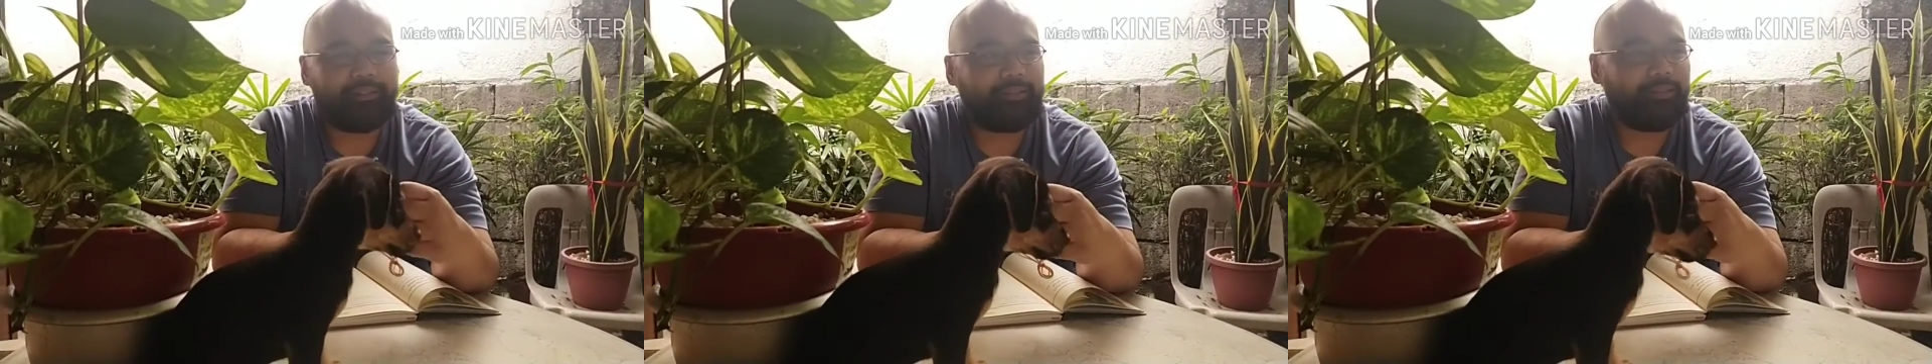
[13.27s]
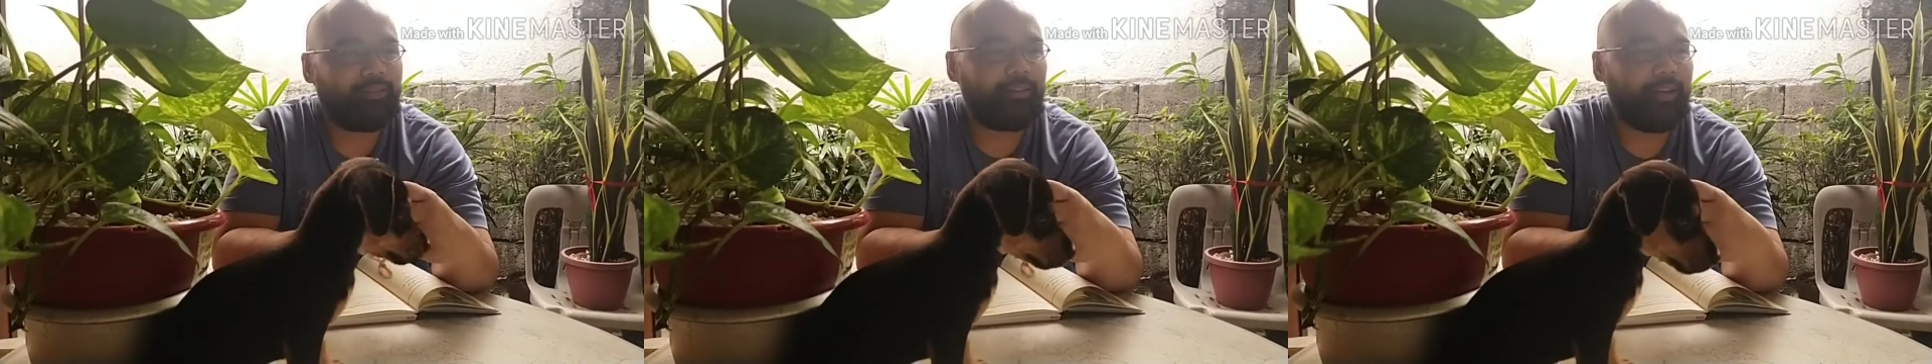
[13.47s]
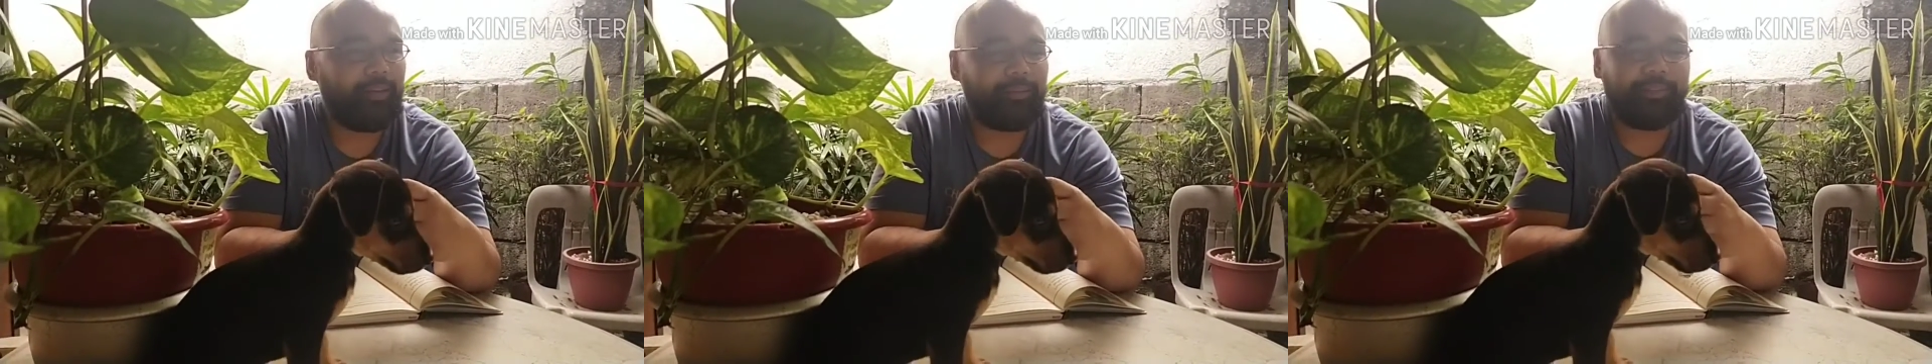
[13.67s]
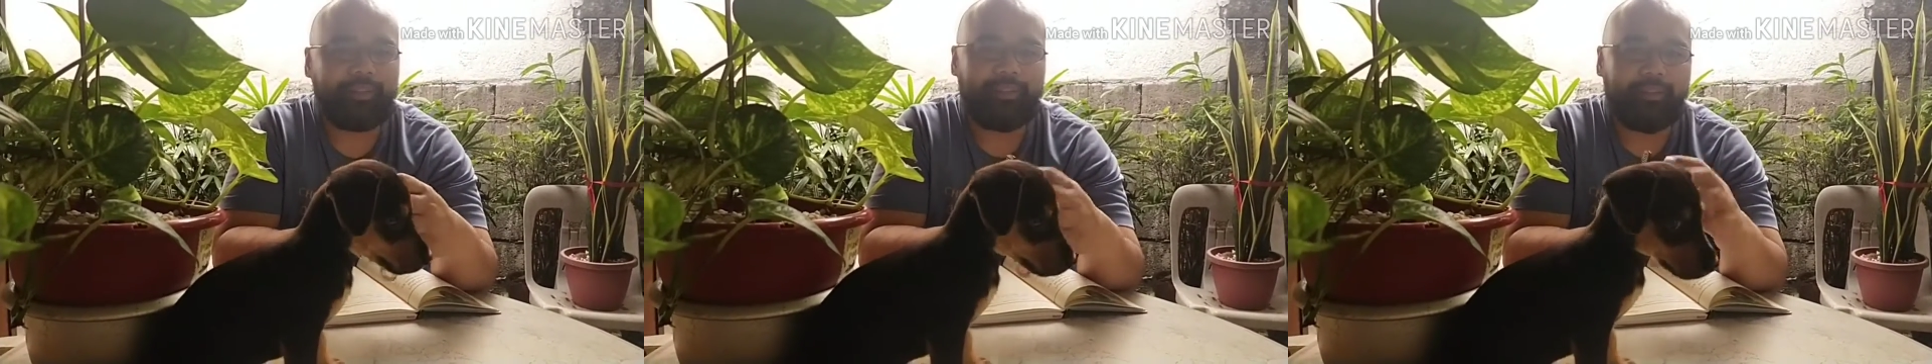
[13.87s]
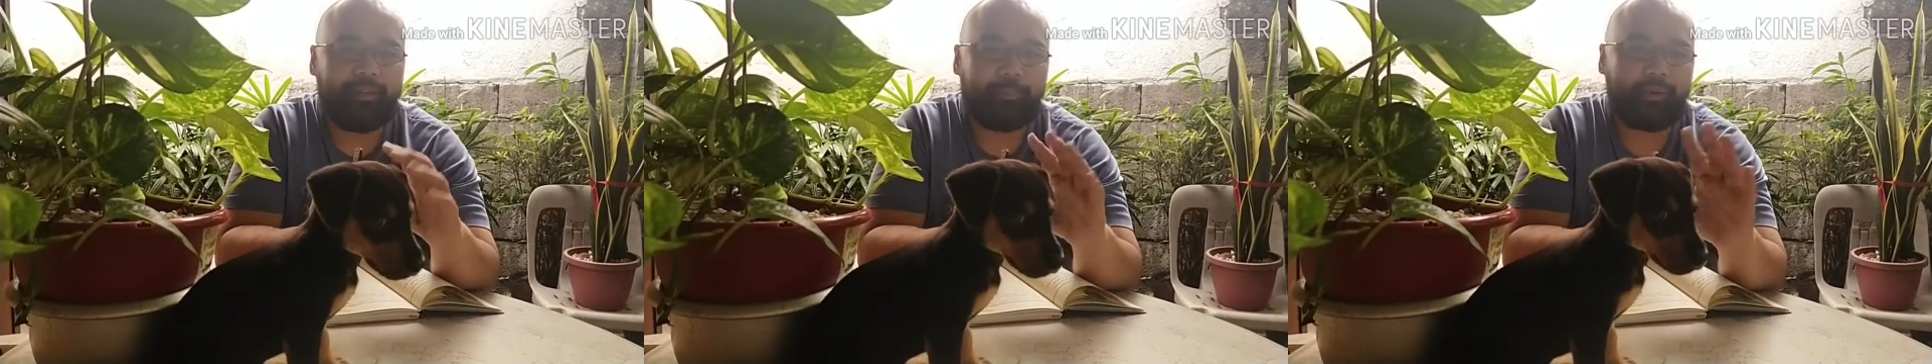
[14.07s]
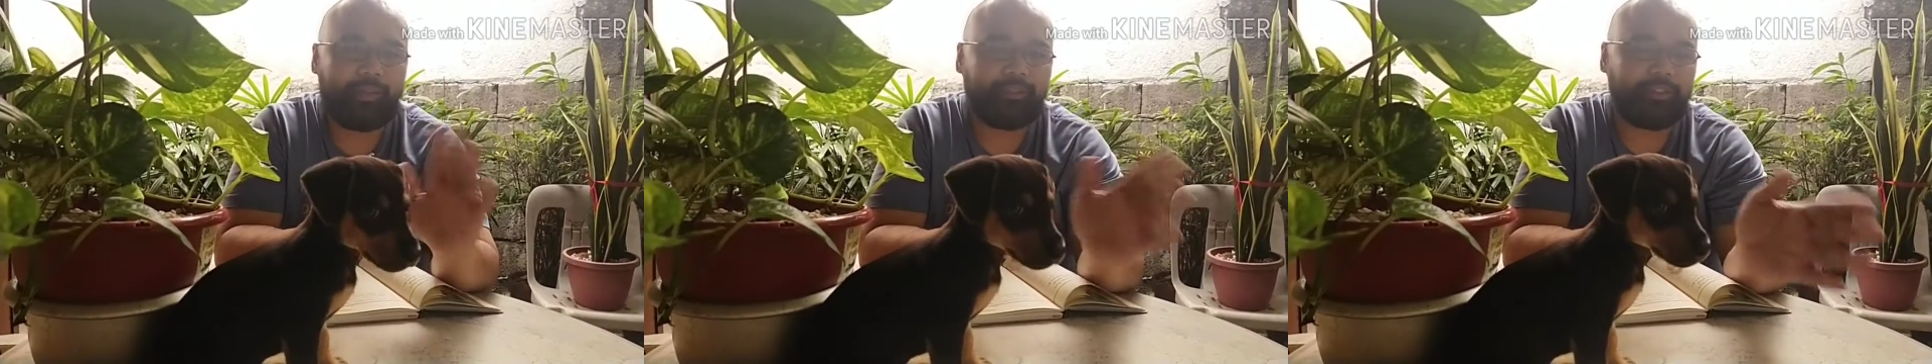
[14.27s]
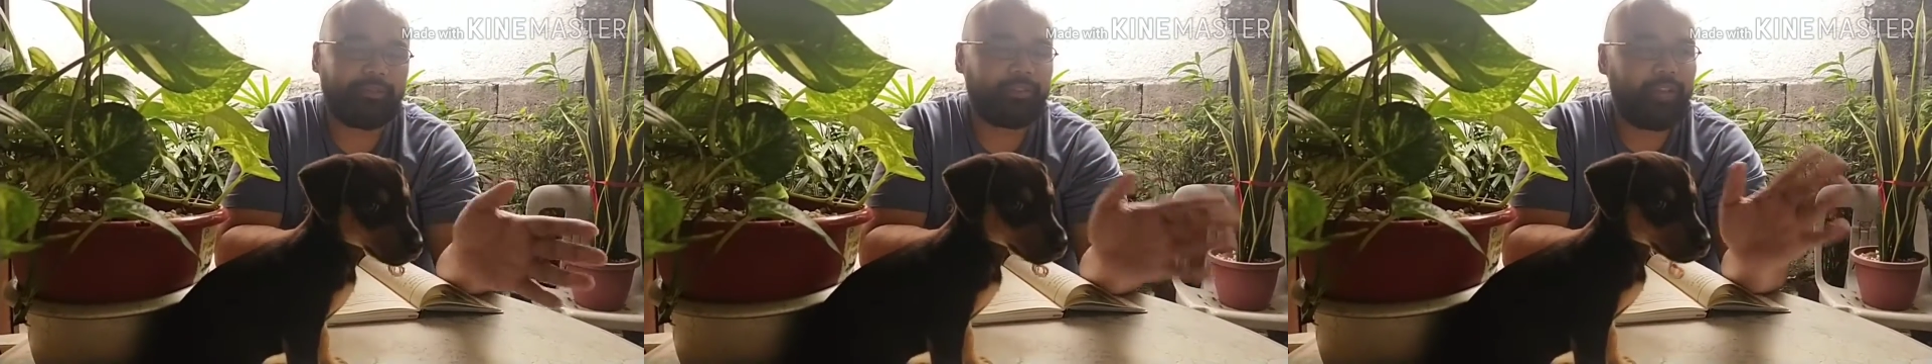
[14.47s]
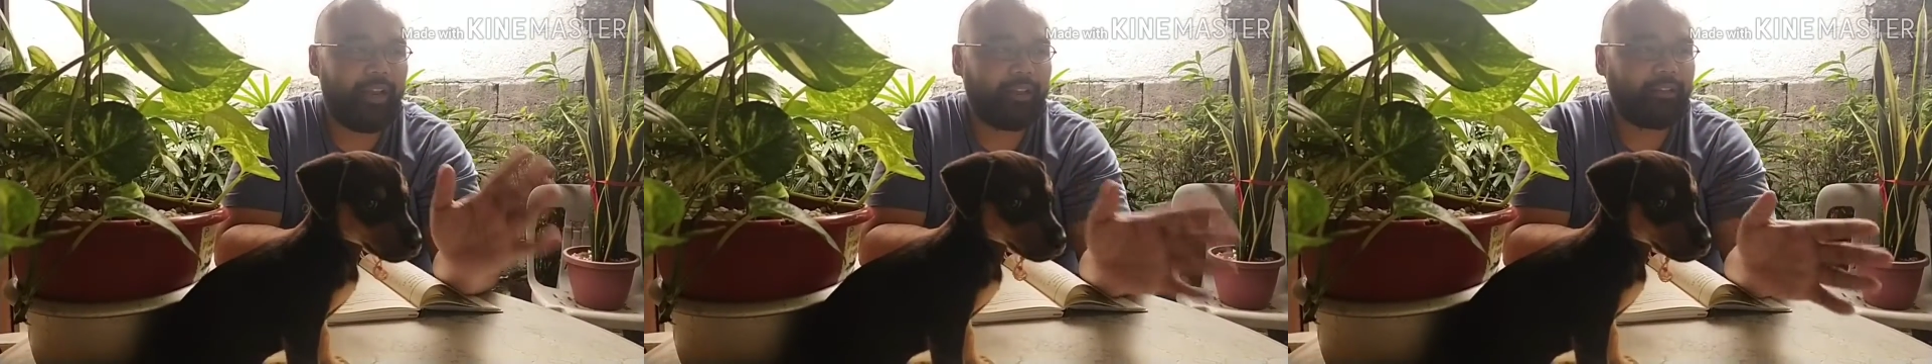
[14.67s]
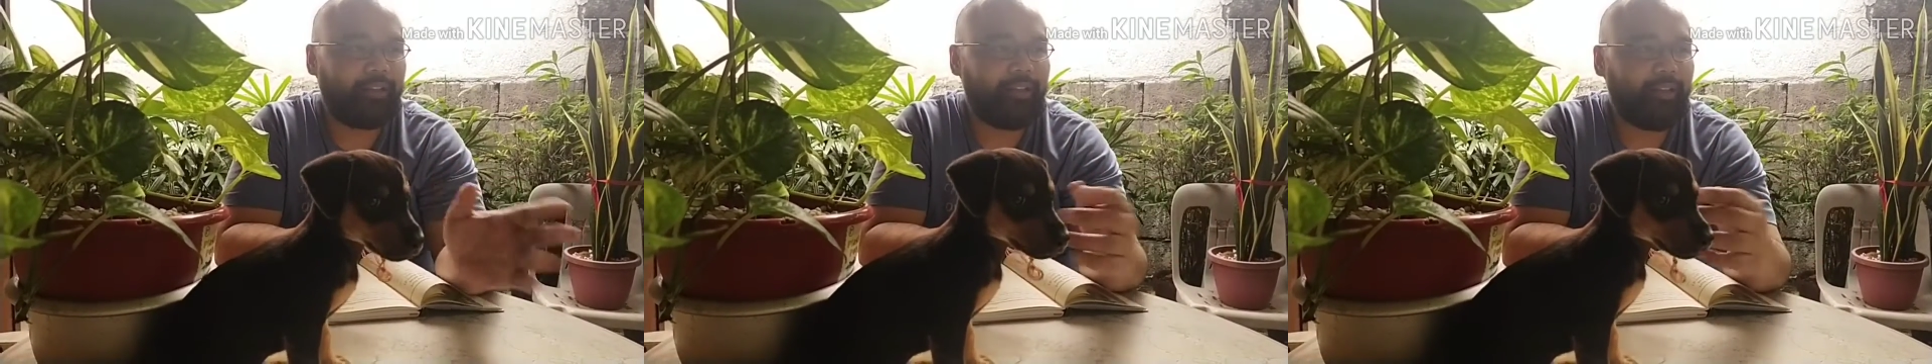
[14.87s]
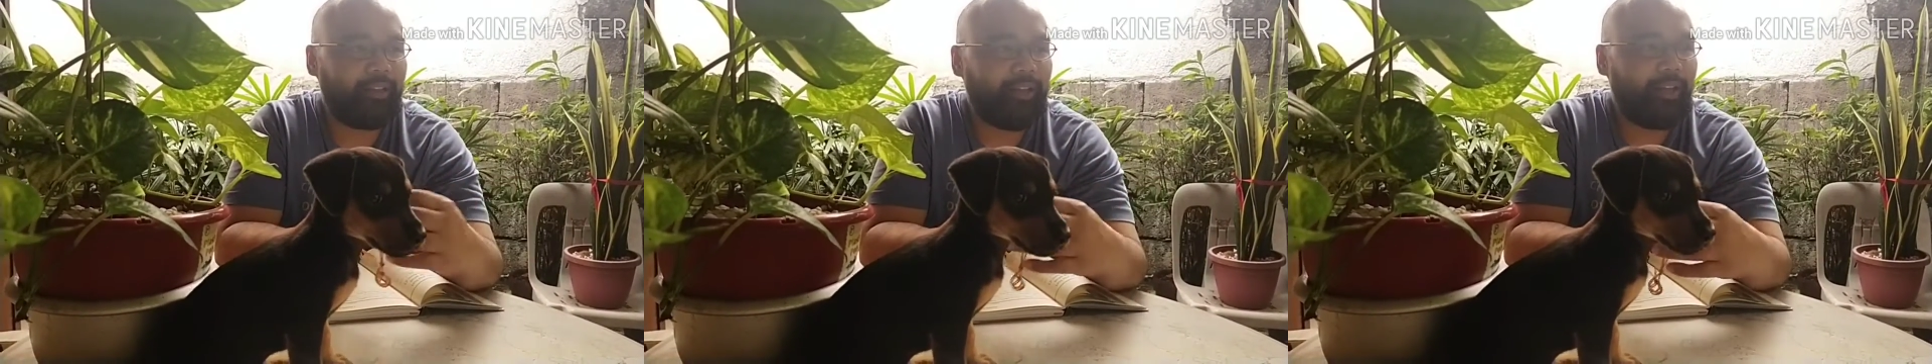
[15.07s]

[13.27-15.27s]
or I am still in the process of selecting